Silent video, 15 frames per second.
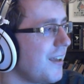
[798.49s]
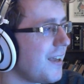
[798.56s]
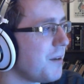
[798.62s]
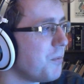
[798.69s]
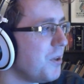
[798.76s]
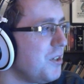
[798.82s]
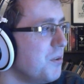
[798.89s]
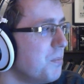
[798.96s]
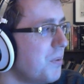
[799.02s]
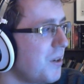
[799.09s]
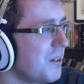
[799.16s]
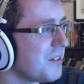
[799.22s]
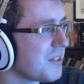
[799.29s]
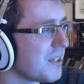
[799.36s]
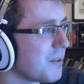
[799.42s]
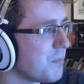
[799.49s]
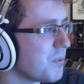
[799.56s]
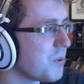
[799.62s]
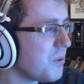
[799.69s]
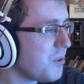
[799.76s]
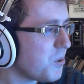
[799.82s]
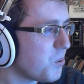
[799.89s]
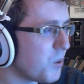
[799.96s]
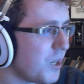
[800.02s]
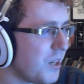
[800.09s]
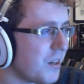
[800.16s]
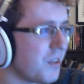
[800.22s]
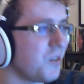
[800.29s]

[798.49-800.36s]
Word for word: and when you bond him, create